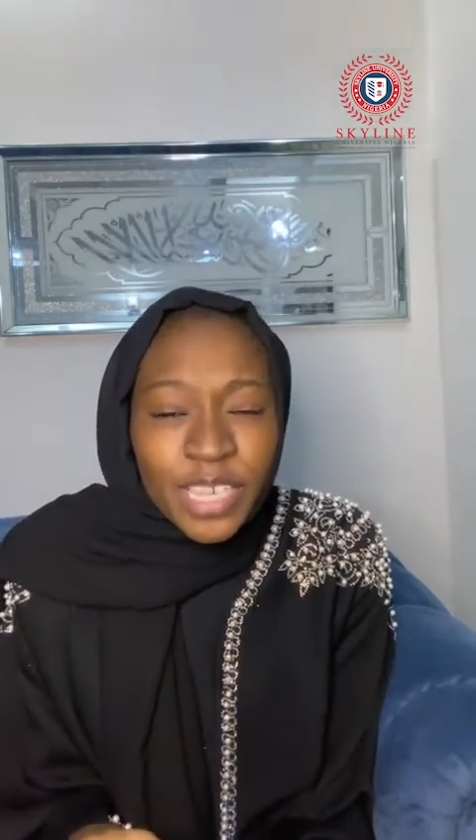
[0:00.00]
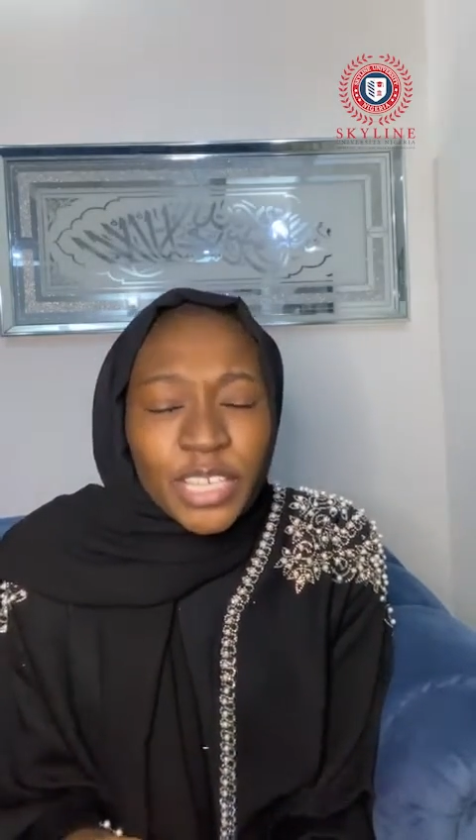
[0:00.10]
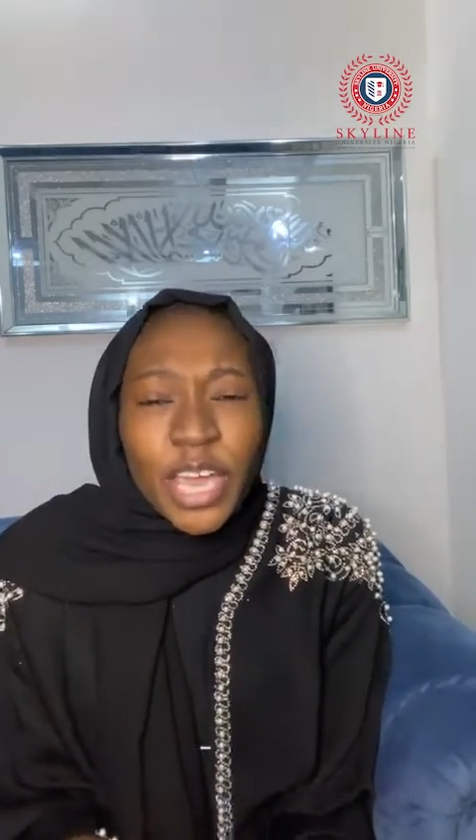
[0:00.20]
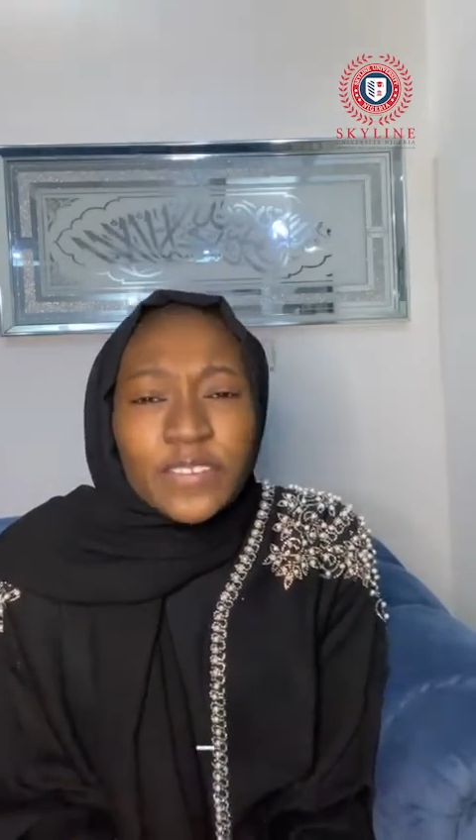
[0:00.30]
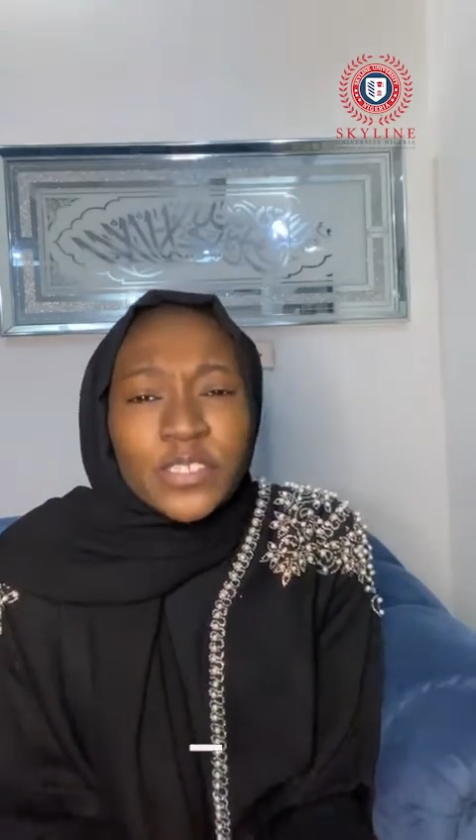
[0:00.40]
and you
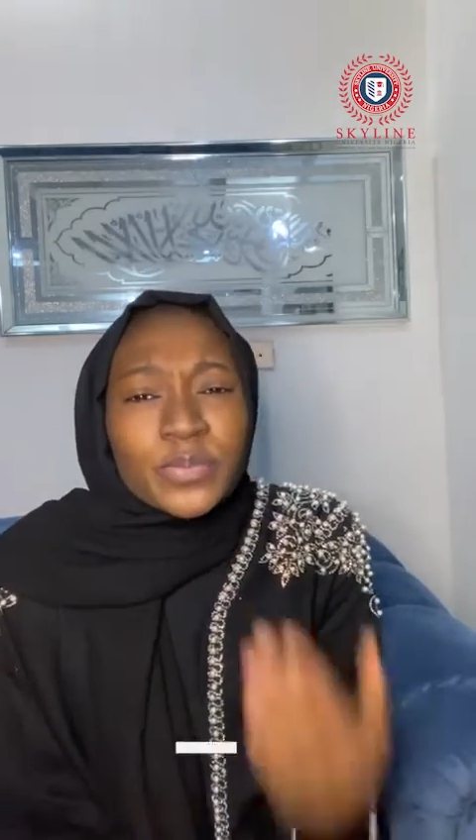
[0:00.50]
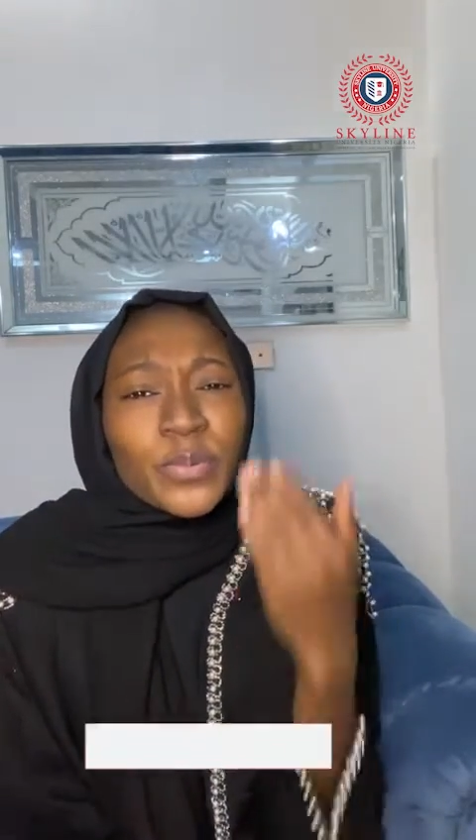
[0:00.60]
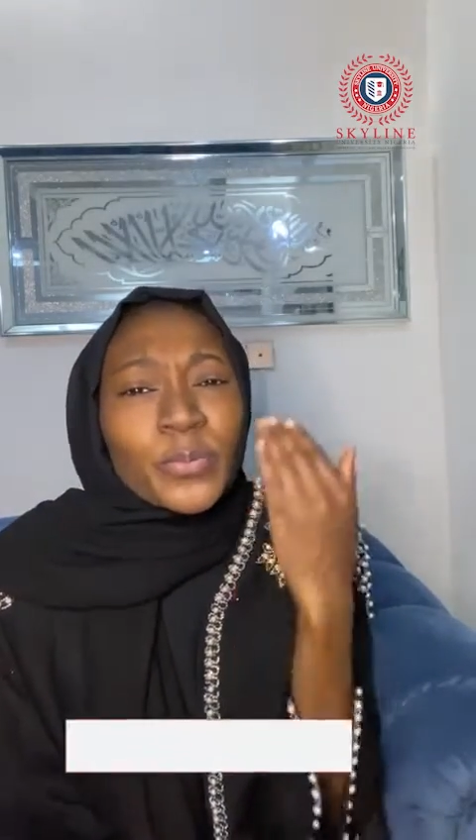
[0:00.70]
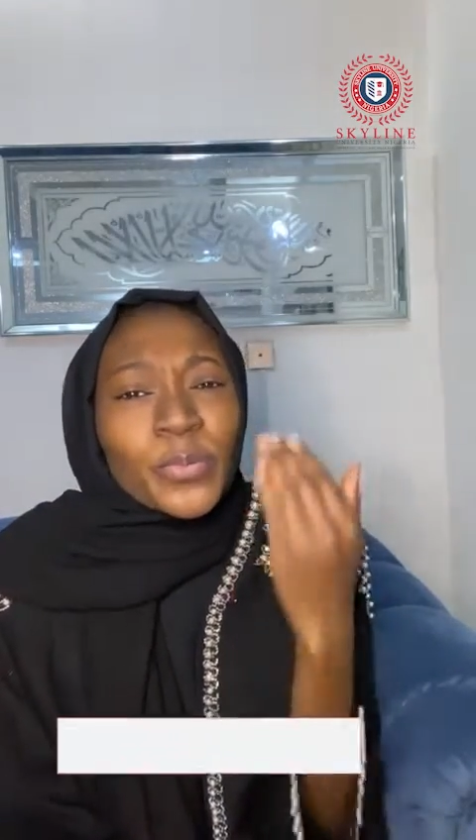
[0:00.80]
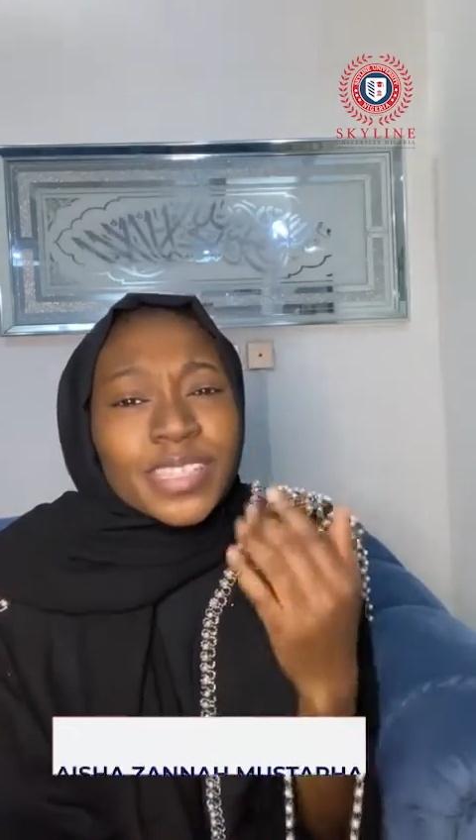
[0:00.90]
have to be
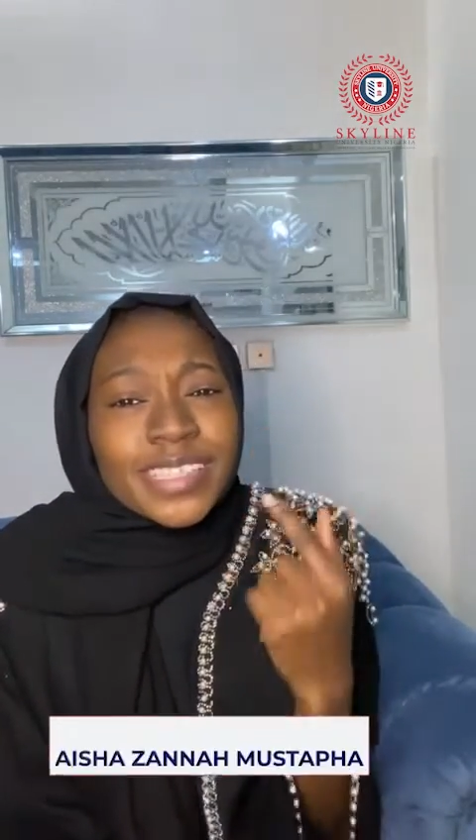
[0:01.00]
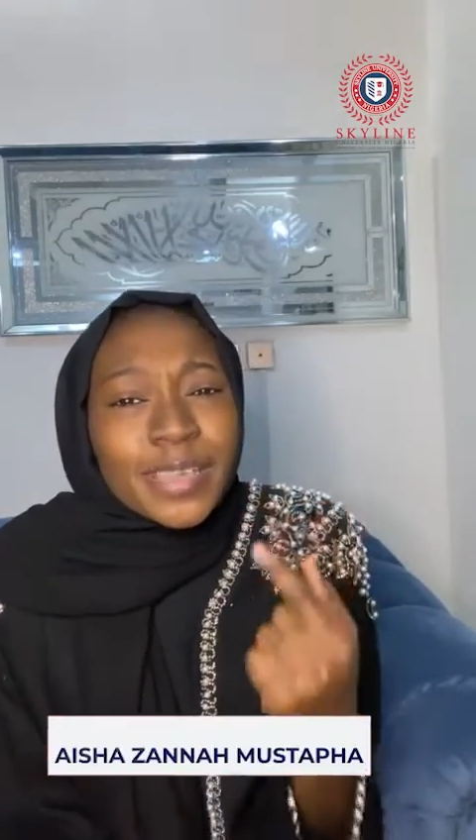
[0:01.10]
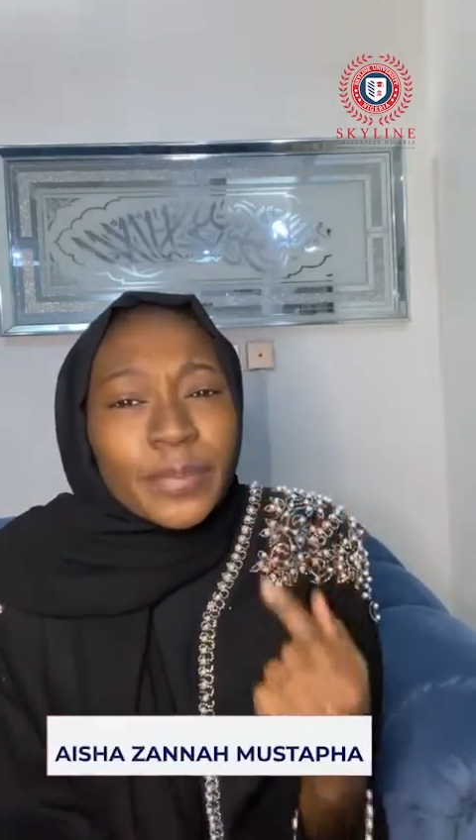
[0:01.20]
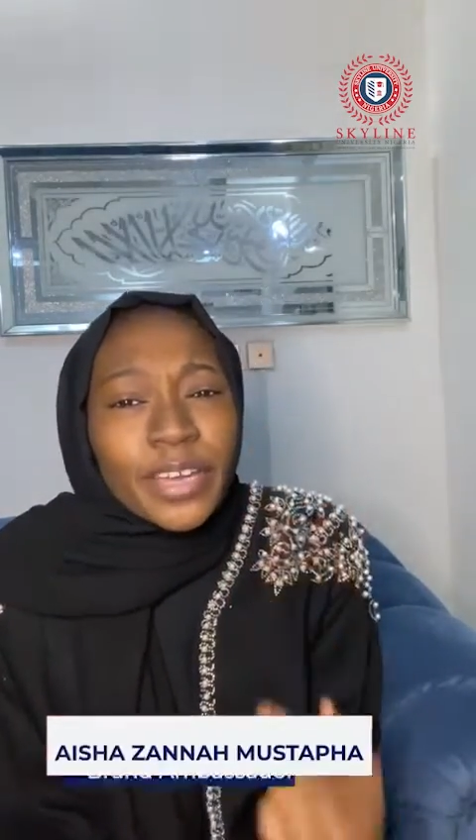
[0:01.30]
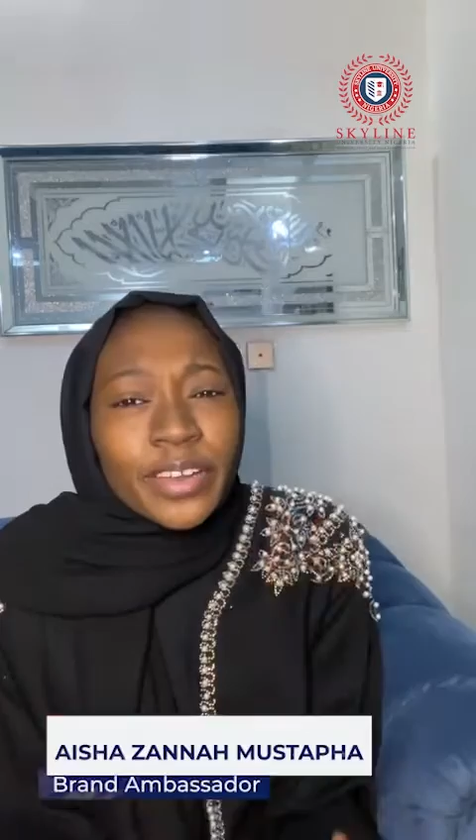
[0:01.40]
one
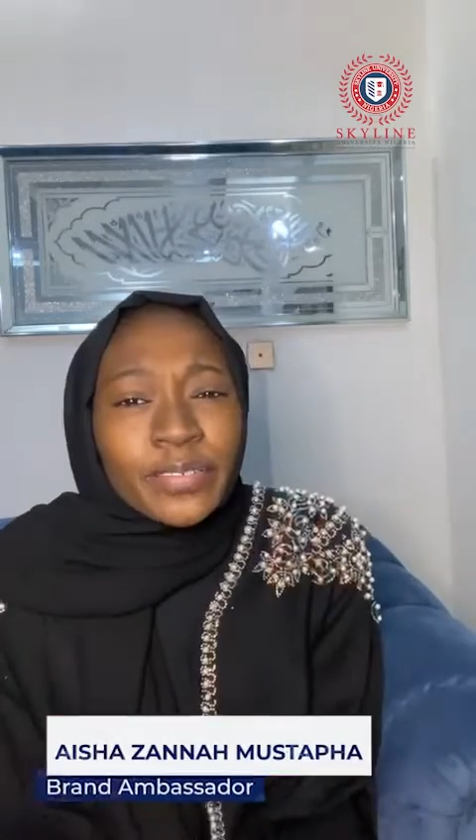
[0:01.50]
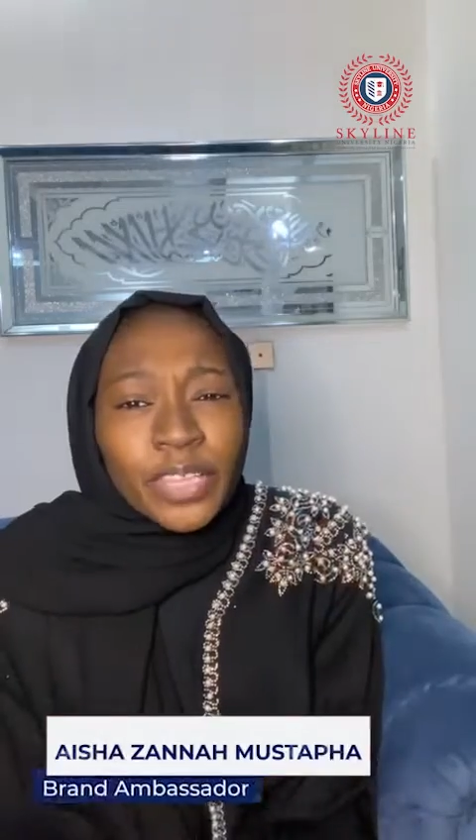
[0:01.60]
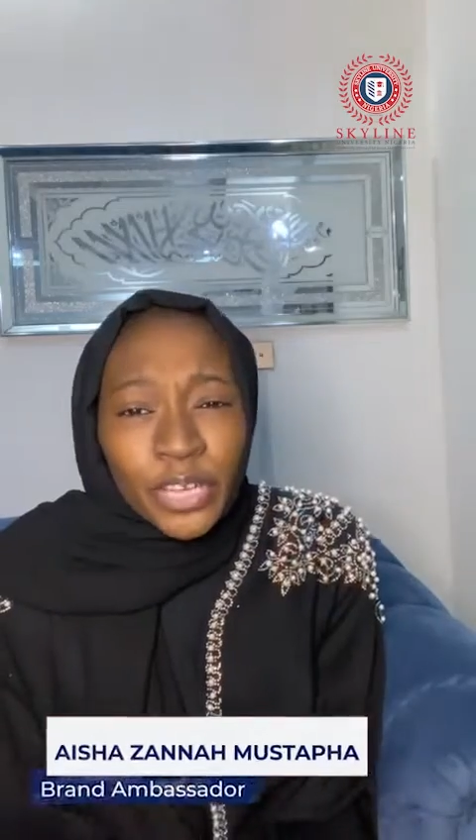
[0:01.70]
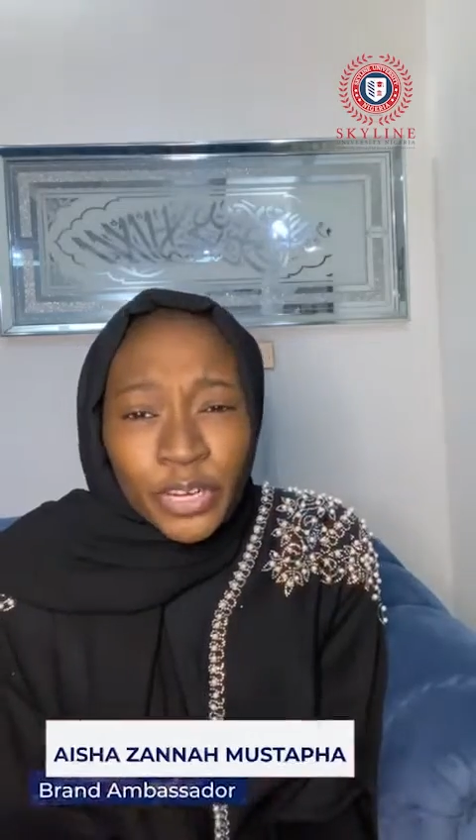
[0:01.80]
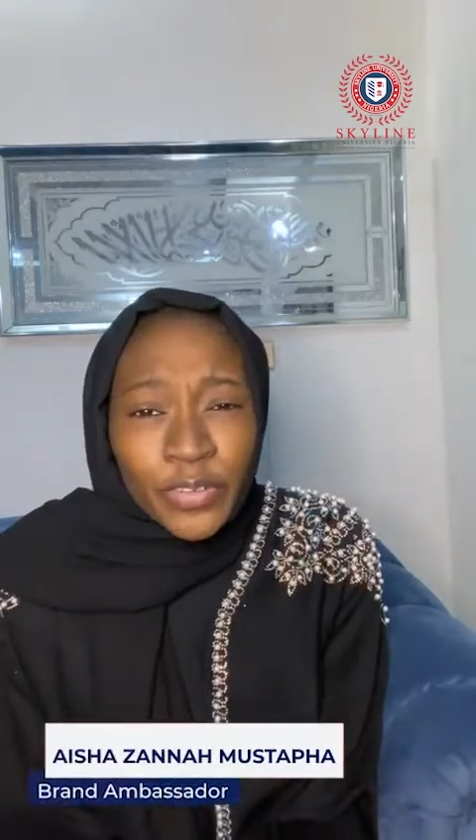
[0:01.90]
step ahead of the
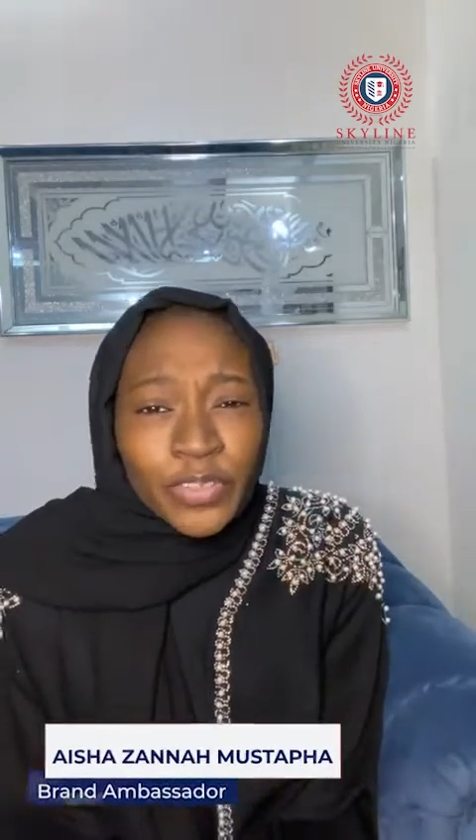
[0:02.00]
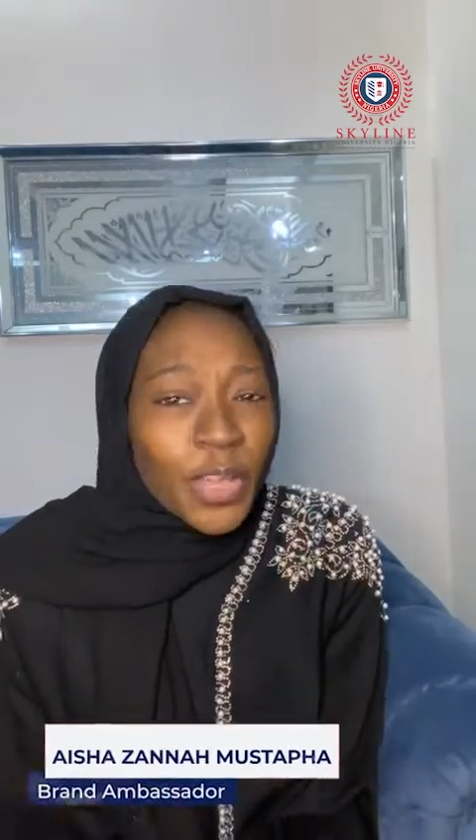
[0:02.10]
curve.